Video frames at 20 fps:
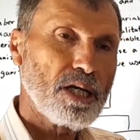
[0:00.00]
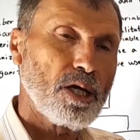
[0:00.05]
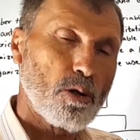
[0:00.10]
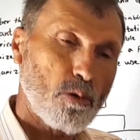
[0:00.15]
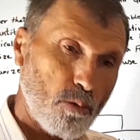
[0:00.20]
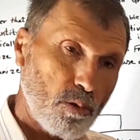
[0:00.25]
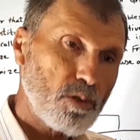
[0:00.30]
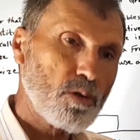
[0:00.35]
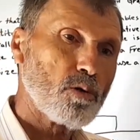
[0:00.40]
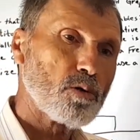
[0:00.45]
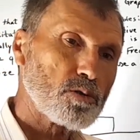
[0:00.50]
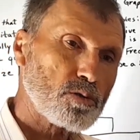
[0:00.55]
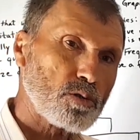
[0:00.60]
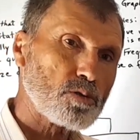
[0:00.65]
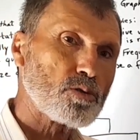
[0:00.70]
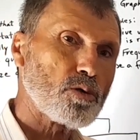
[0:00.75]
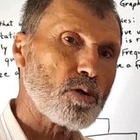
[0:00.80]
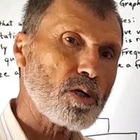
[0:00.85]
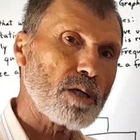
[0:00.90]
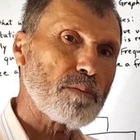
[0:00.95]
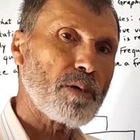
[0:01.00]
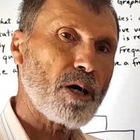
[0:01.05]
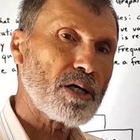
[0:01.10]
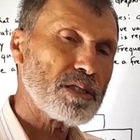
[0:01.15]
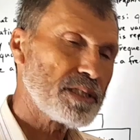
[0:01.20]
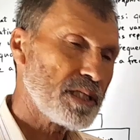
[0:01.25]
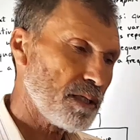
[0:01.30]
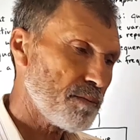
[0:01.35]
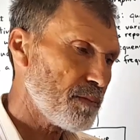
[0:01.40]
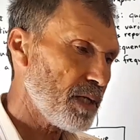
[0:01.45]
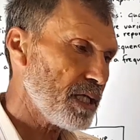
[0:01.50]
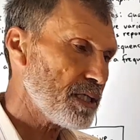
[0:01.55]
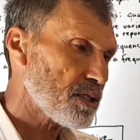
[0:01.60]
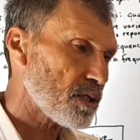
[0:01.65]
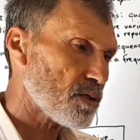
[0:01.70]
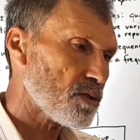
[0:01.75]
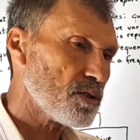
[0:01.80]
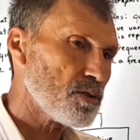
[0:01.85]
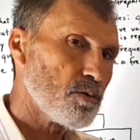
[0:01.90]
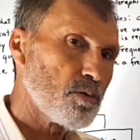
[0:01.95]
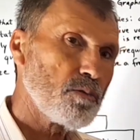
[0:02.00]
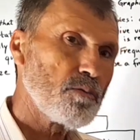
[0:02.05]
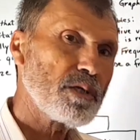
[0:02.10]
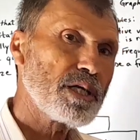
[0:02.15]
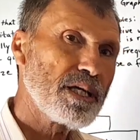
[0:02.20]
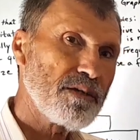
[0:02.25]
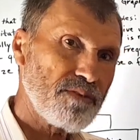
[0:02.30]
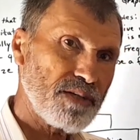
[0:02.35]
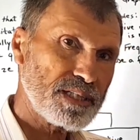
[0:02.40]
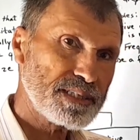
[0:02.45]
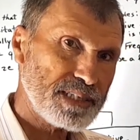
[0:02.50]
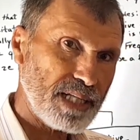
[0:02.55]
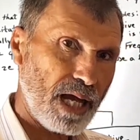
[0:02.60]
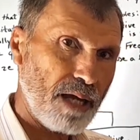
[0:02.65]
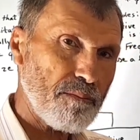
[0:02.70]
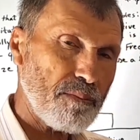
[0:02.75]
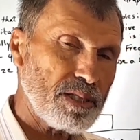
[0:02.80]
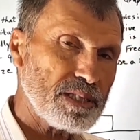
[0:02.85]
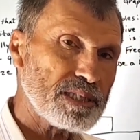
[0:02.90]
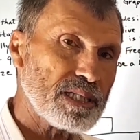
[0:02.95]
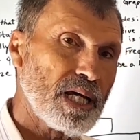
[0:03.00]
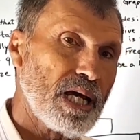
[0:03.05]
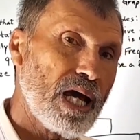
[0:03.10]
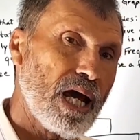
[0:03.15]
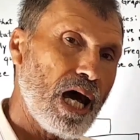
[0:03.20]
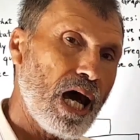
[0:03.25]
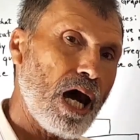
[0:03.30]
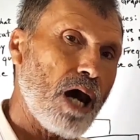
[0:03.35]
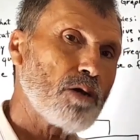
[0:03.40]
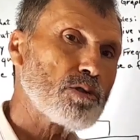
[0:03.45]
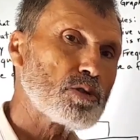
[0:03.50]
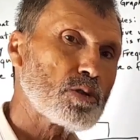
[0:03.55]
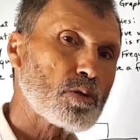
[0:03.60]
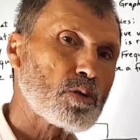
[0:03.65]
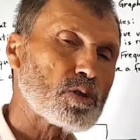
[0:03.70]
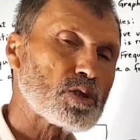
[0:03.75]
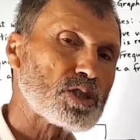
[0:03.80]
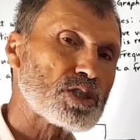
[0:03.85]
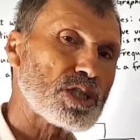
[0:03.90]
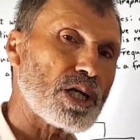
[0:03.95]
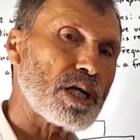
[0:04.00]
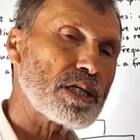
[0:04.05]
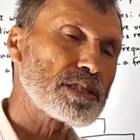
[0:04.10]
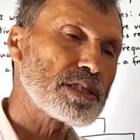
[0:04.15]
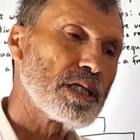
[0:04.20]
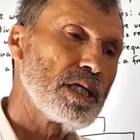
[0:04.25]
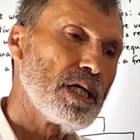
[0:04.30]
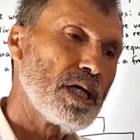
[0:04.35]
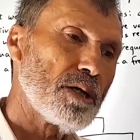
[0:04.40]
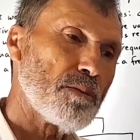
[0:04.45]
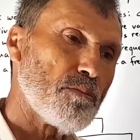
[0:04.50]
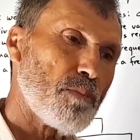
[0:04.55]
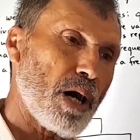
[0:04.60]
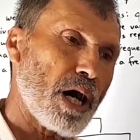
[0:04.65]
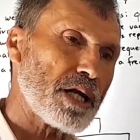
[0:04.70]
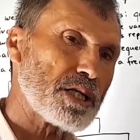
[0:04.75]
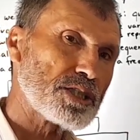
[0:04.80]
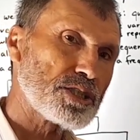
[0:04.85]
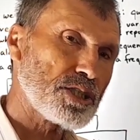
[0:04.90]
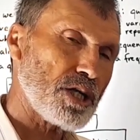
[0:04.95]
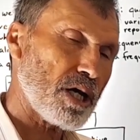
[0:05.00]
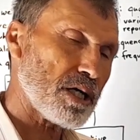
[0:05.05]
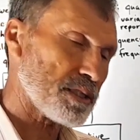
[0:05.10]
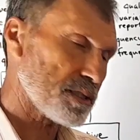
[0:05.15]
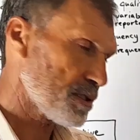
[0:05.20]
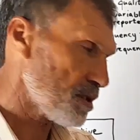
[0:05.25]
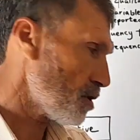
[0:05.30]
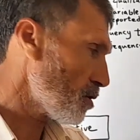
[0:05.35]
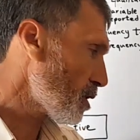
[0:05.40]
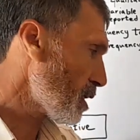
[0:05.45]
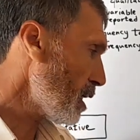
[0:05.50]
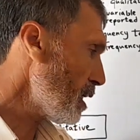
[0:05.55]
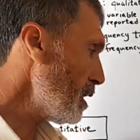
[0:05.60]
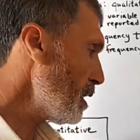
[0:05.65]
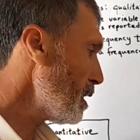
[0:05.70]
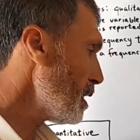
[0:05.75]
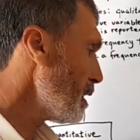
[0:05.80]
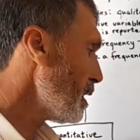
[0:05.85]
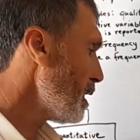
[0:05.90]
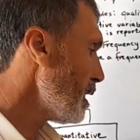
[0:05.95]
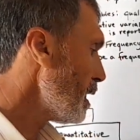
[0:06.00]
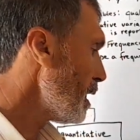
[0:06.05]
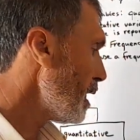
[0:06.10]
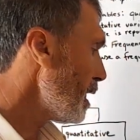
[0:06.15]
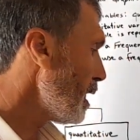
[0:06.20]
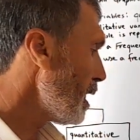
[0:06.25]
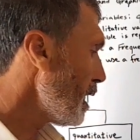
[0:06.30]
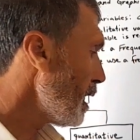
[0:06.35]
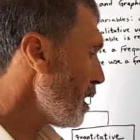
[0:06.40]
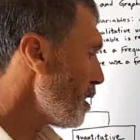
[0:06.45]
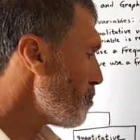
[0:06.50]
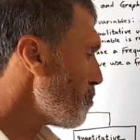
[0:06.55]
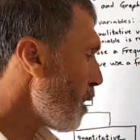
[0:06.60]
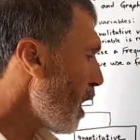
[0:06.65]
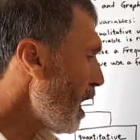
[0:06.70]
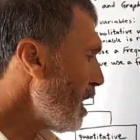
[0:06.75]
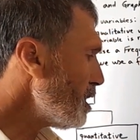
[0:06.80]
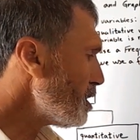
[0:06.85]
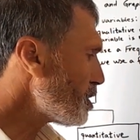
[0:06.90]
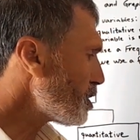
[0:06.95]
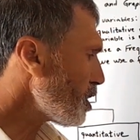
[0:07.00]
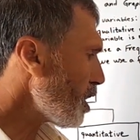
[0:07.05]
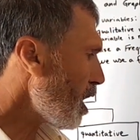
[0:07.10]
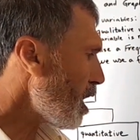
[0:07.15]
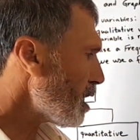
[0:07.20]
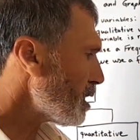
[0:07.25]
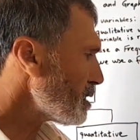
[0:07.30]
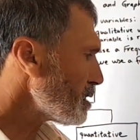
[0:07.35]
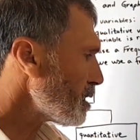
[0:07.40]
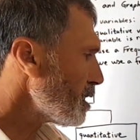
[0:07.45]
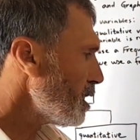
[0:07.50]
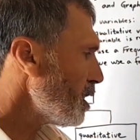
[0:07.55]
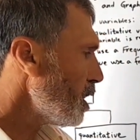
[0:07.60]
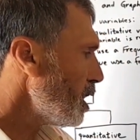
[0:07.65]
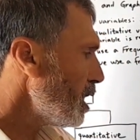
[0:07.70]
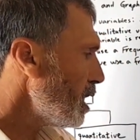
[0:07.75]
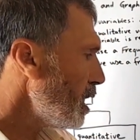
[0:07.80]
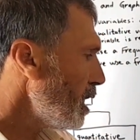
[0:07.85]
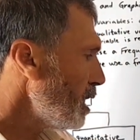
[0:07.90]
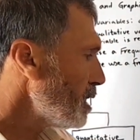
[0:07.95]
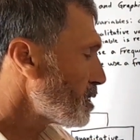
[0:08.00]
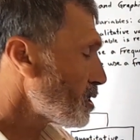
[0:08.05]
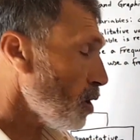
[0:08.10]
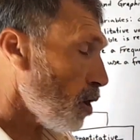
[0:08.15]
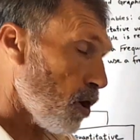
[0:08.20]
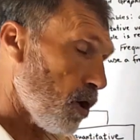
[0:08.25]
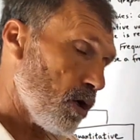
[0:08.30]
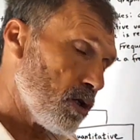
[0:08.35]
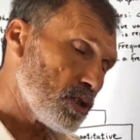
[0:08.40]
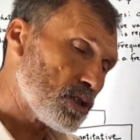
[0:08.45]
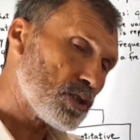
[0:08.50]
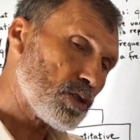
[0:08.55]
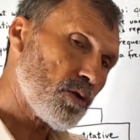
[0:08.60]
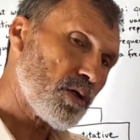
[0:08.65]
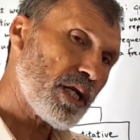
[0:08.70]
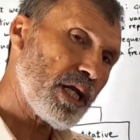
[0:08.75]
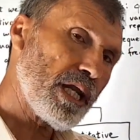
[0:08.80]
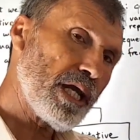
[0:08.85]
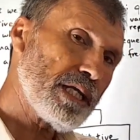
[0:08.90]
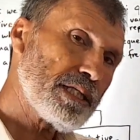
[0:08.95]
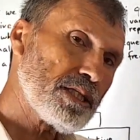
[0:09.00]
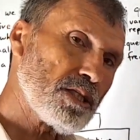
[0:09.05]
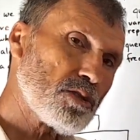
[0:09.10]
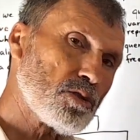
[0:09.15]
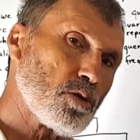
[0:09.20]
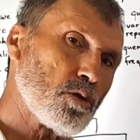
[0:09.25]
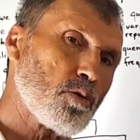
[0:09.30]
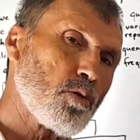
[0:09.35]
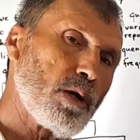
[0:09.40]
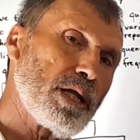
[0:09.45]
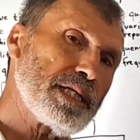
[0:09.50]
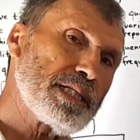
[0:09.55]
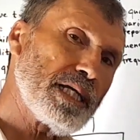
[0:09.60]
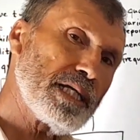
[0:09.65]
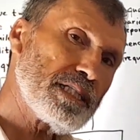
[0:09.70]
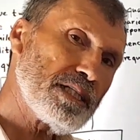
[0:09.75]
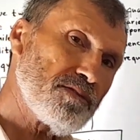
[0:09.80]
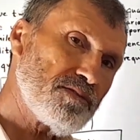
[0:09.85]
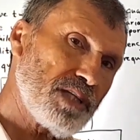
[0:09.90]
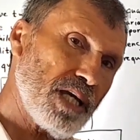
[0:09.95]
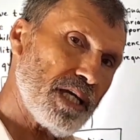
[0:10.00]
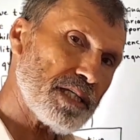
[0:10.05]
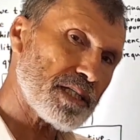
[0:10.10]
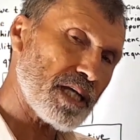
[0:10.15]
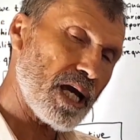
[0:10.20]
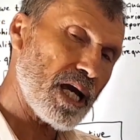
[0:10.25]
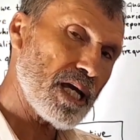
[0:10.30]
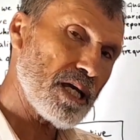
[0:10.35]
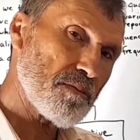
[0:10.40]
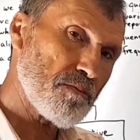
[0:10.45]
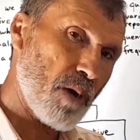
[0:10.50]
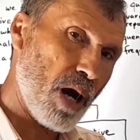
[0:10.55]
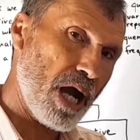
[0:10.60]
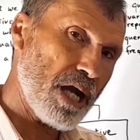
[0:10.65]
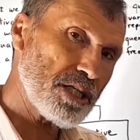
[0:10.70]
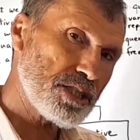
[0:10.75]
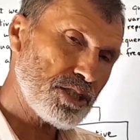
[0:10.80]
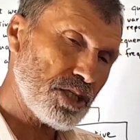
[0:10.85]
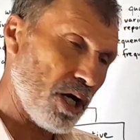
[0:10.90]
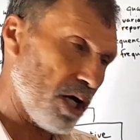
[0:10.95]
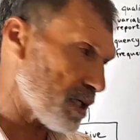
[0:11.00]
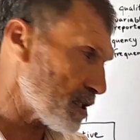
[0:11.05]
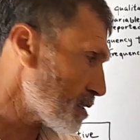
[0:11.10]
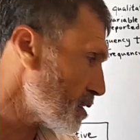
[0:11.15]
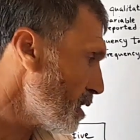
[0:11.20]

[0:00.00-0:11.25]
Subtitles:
We're going to talk about them later on when we give examples how to construct bar chart, okay? A bar chart, it's also related to qualitative data, a bar chart.